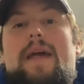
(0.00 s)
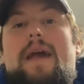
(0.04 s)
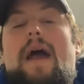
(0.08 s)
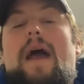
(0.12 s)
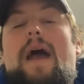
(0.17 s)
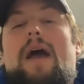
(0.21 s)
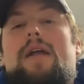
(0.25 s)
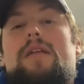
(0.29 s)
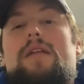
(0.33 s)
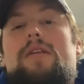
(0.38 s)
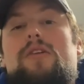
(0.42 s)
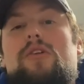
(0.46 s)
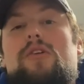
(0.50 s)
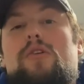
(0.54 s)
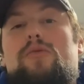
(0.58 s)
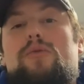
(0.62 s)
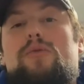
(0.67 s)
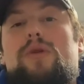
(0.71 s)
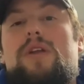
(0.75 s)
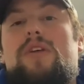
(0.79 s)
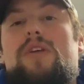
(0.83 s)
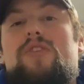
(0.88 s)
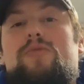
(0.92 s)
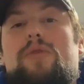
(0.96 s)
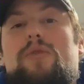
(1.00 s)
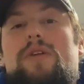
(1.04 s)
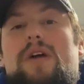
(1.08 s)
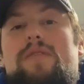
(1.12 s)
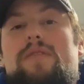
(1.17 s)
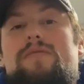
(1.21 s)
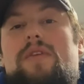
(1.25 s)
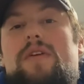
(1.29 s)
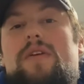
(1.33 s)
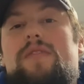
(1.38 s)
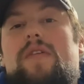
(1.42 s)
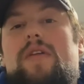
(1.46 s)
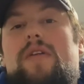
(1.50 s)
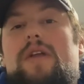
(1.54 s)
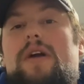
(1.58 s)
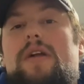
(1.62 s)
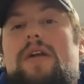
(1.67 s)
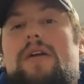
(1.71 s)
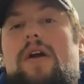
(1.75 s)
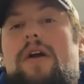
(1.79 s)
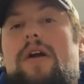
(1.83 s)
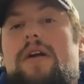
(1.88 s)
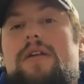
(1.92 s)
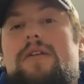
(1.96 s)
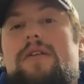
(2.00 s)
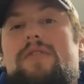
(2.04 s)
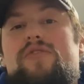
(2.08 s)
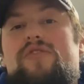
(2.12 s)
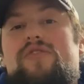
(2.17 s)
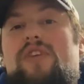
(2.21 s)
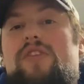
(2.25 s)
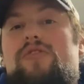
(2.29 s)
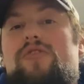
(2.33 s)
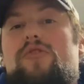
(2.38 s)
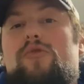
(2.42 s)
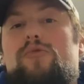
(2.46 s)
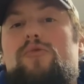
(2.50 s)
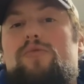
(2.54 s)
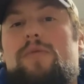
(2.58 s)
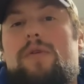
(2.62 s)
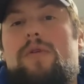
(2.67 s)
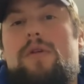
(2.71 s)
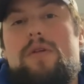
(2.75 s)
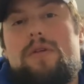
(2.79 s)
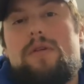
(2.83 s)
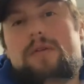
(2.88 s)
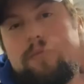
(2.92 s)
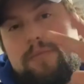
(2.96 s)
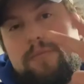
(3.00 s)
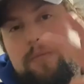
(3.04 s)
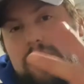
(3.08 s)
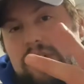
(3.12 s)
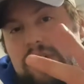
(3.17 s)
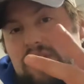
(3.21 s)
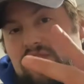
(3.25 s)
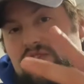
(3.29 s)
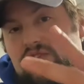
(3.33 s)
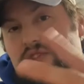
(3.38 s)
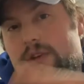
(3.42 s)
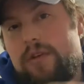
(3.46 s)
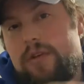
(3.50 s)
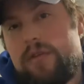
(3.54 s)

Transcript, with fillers: And you know what it is, we're going to have fun tonight, all right? Stay tuned. Peace.